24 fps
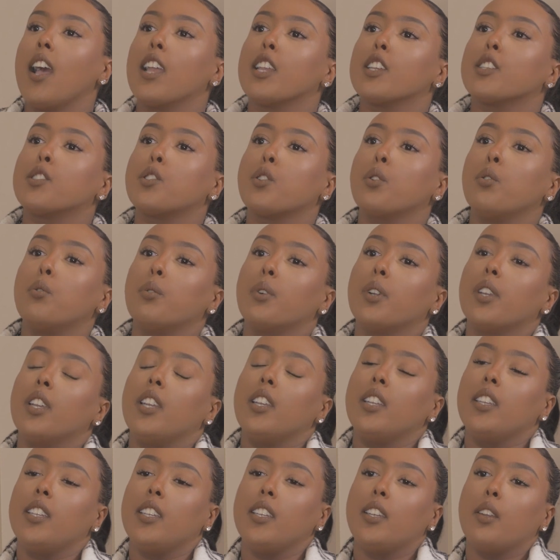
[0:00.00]
So
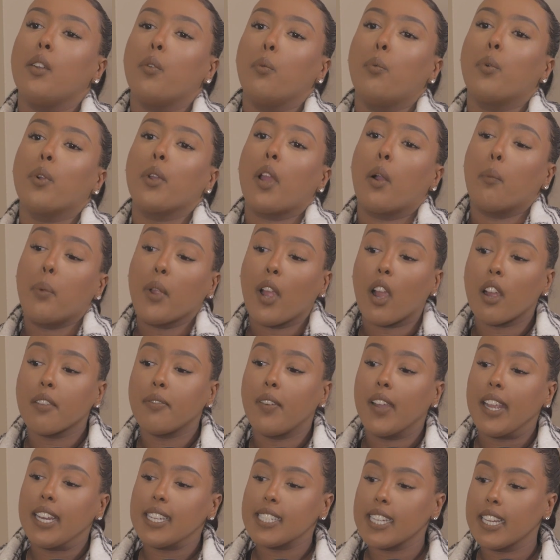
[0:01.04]
we are
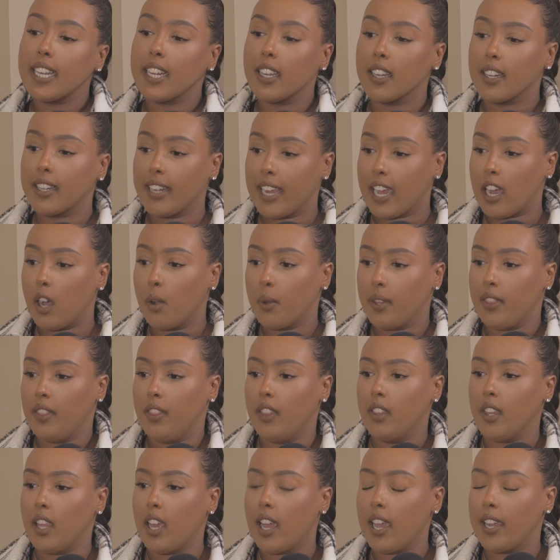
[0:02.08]
finding now,
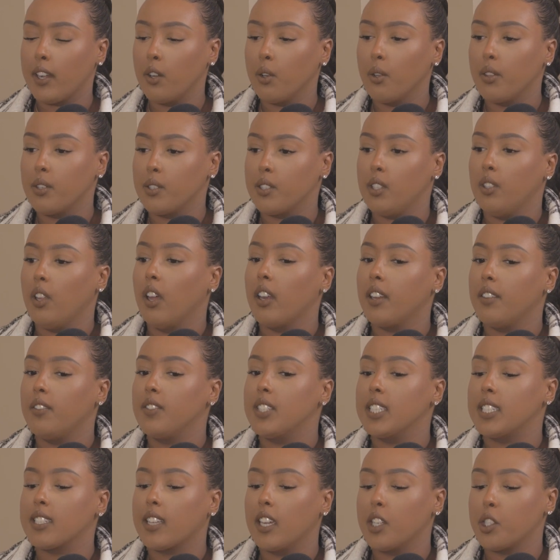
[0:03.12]
and I know there's a lot of
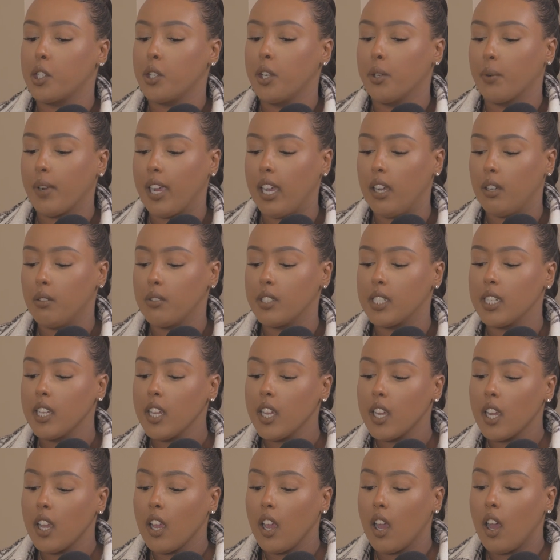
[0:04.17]
discussion around
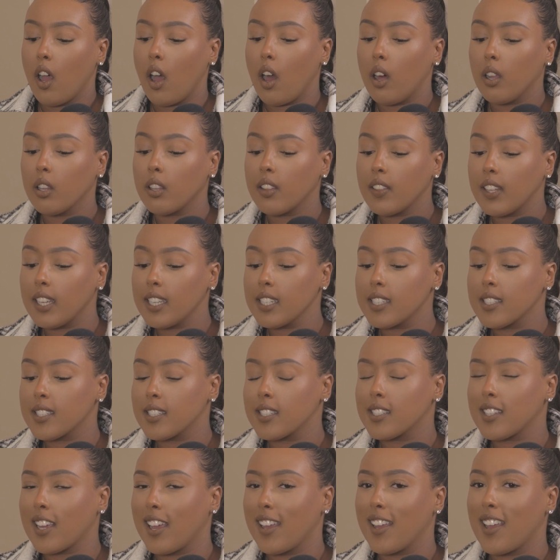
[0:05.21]
all of
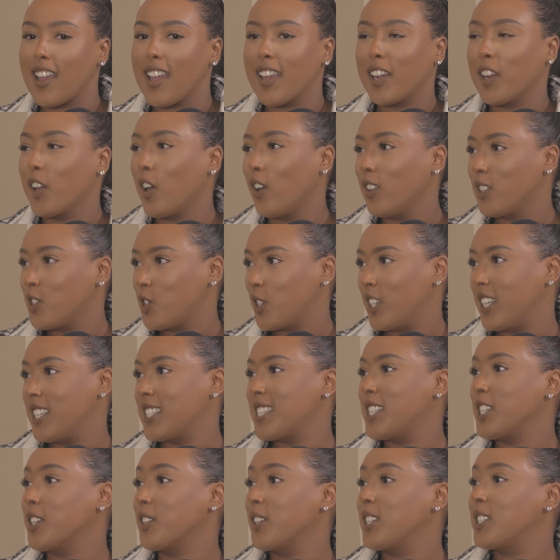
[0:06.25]
these
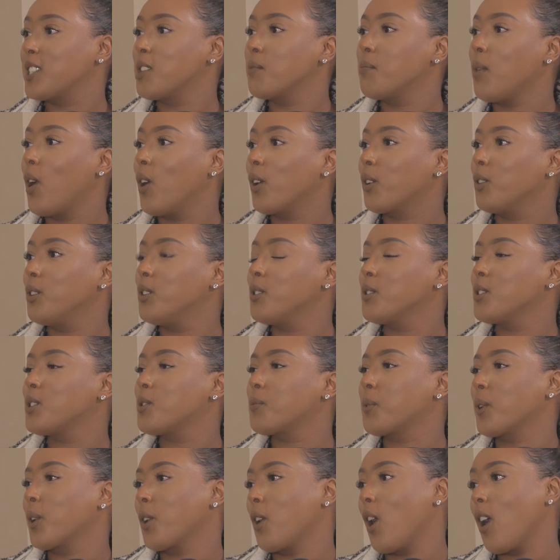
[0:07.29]
ideologies, theories, and
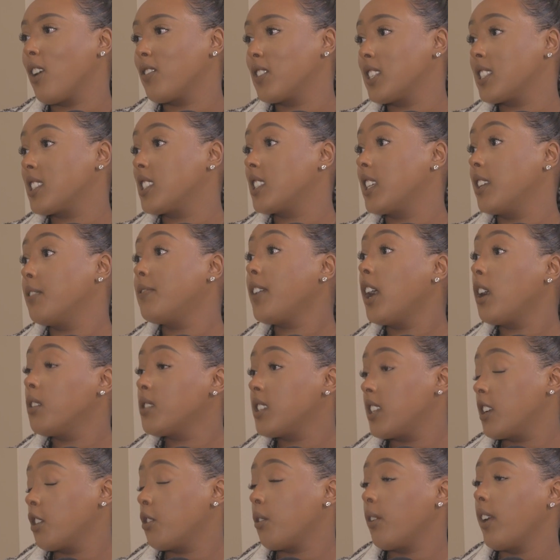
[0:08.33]
models were obviously
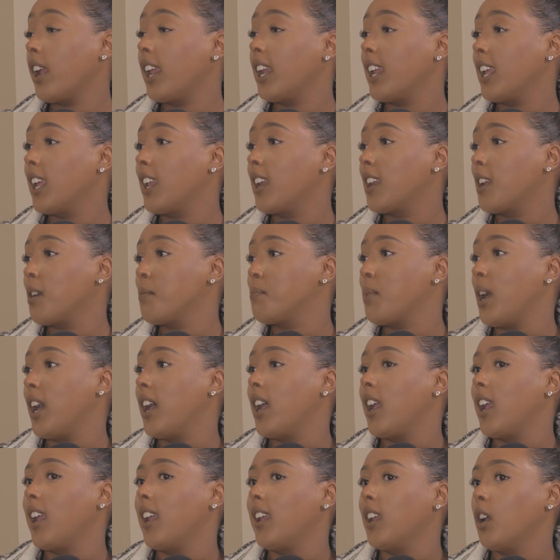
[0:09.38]
founded and created
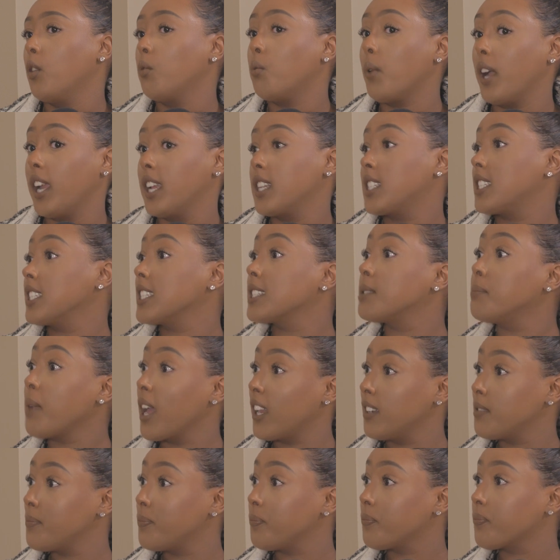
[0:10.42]
by white cis
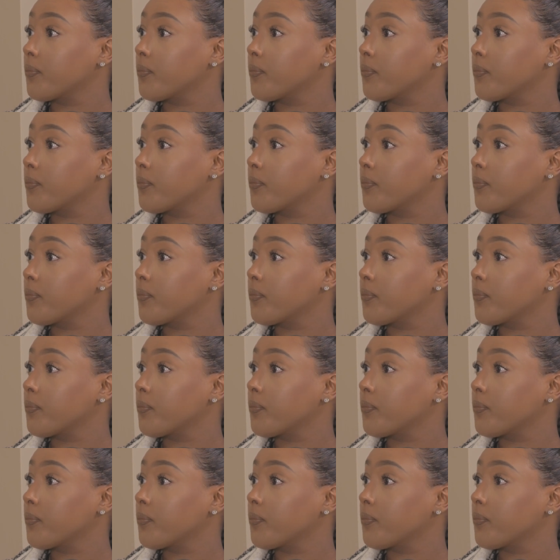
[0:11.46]
men.